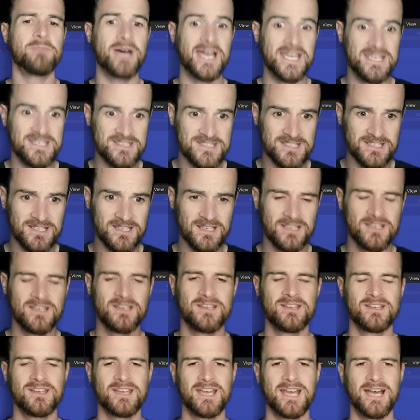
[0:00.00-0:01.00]
It would look
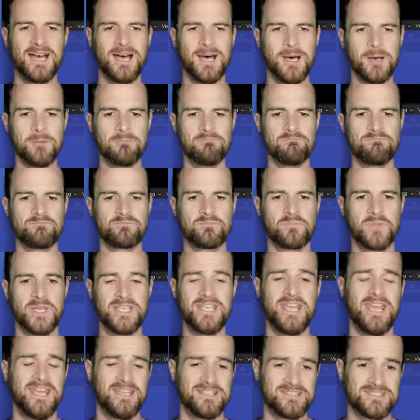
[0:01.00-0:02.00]
amazing.
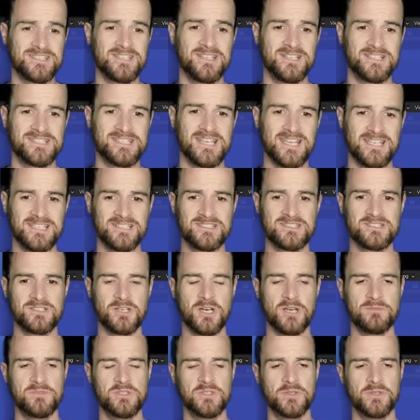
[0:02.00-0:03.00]
But yeah, it's going to take
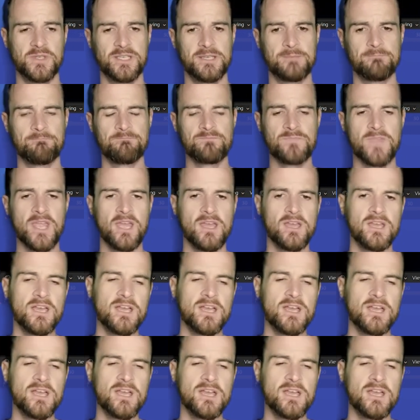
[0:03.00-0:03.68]
its time doing it.